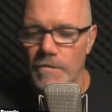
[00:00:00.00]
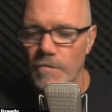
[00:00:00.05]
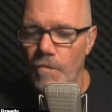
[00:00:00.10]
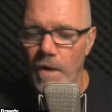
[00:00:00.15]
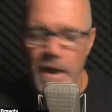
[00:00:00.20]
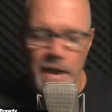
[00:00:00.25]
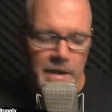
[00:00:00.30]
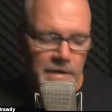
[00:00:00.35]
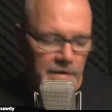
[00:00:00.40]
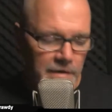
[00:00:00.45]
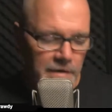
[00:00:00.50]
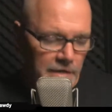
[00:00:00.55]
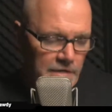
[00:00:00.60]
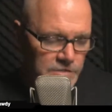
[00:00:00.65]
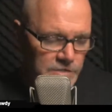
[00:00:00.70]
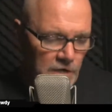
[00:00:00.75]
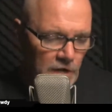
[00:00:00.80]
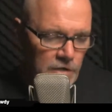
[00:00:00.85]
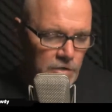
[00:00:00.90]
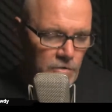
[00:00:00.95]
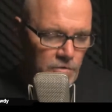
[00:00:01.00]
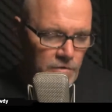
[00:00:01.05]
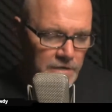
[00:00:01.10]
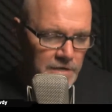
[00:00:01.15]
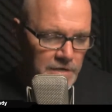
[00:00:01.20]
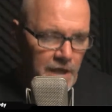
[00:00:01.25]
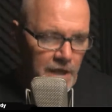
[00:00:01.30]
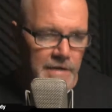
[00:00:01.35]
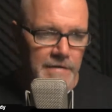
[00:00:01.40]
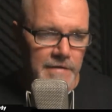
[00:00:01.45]
Wayne is a
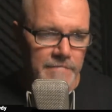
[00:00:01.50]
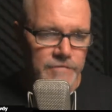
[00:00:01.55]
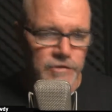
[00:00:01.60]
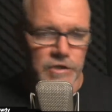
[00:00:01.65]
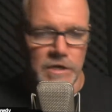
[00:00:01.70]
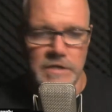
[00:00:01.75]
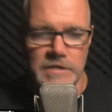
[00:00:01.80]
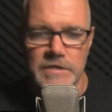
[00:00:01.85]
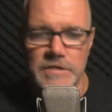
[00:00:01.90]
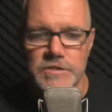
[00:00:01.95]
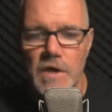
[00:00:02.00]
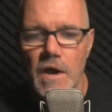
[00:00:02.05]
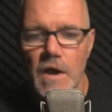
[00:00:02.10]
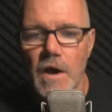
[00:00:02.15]
creative genius.